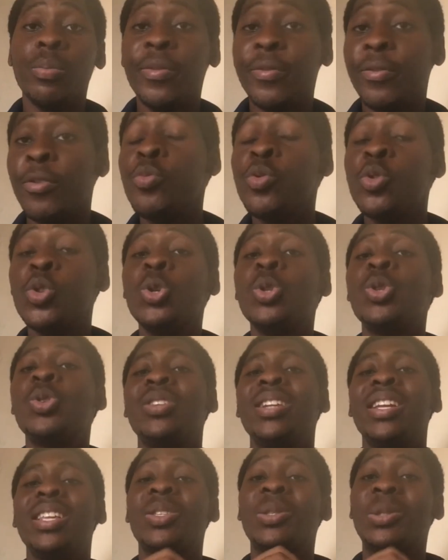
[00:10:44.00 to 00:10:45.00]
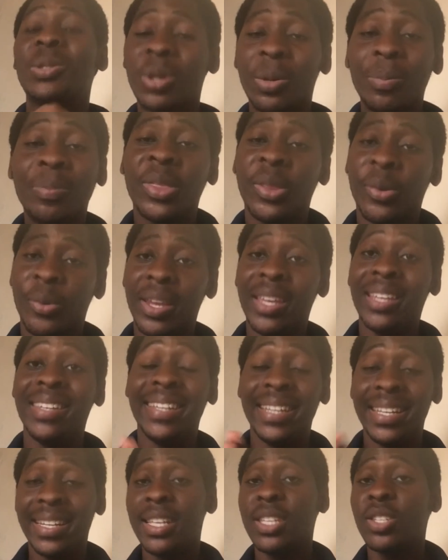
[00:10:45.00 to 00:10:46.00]
we go to the top 3
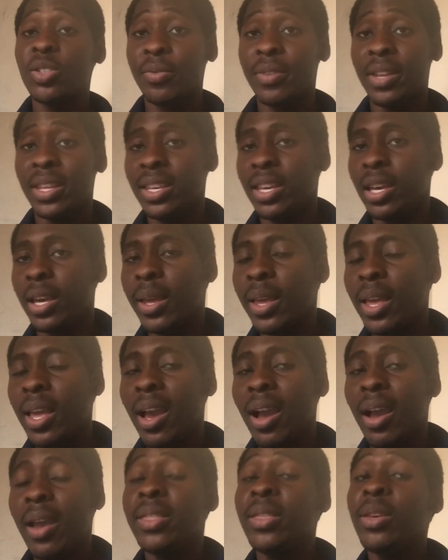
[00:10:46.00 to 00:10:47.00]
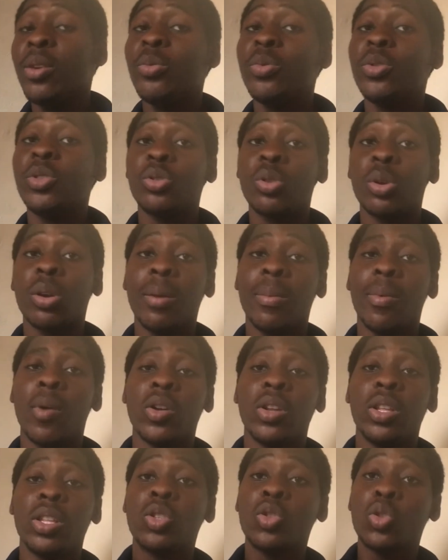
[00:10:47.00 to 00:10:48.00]
Guinness of the year, I think we should talk about the
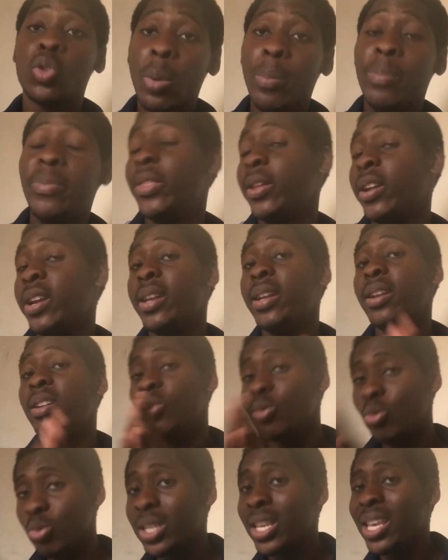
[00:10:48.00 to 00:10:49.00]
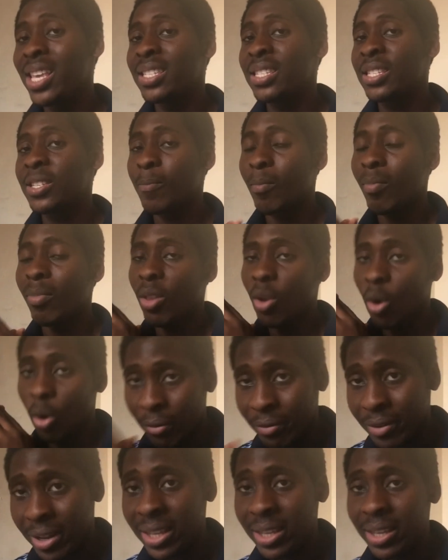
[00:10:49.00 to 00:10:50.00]
top 3 losers of
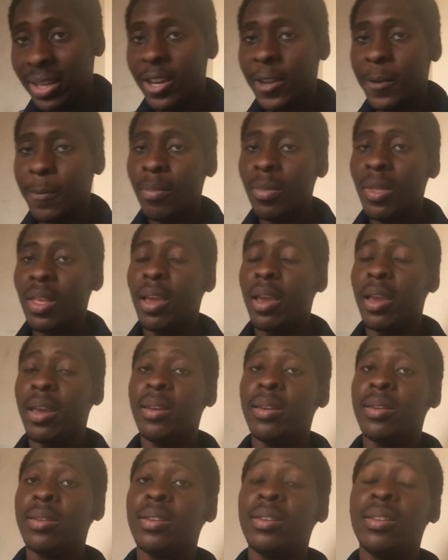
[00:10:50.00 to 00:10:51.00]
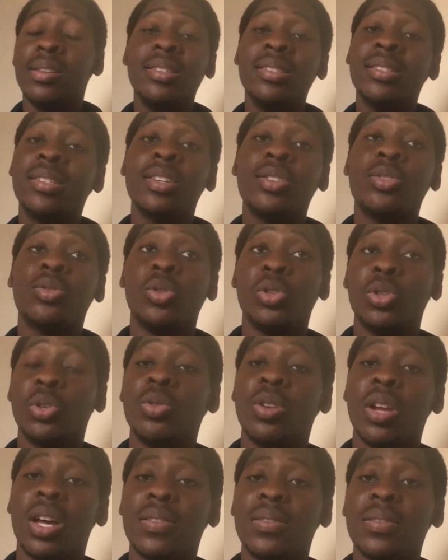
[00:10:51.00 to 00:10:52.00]
the year. And this is just to show
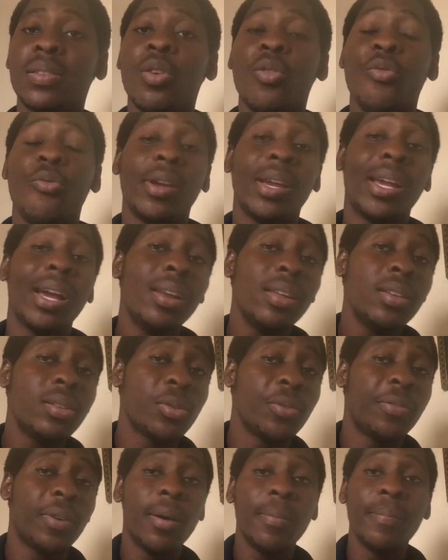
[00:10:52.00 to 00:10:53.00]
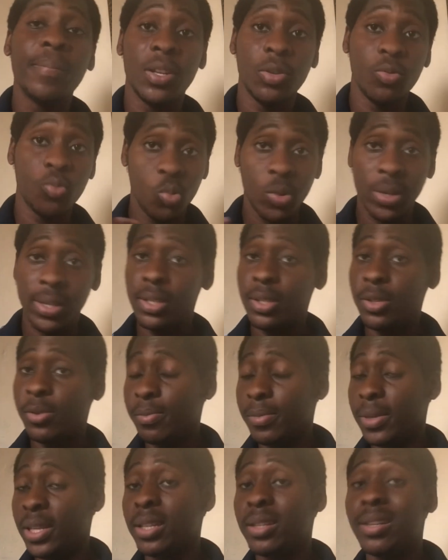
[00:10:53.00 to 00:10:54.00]
that regardless of how many wins you
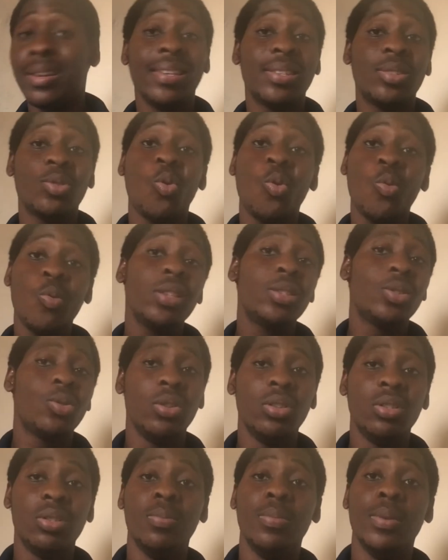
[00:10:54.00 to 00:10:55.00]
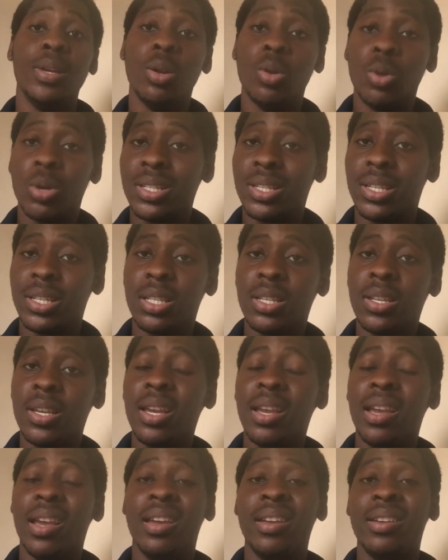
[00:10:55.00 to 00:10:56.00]
make, there's always going to be losses,
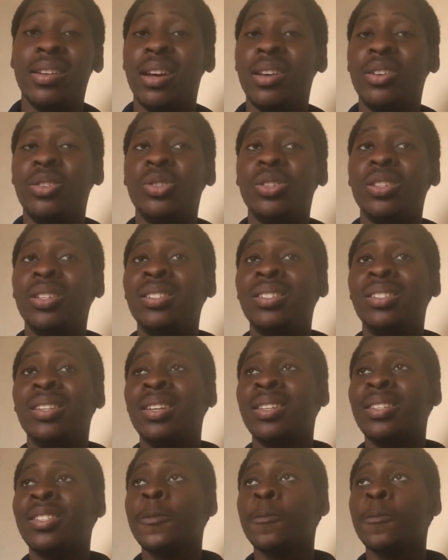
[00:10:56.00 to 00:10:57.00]
and that you shouldn't just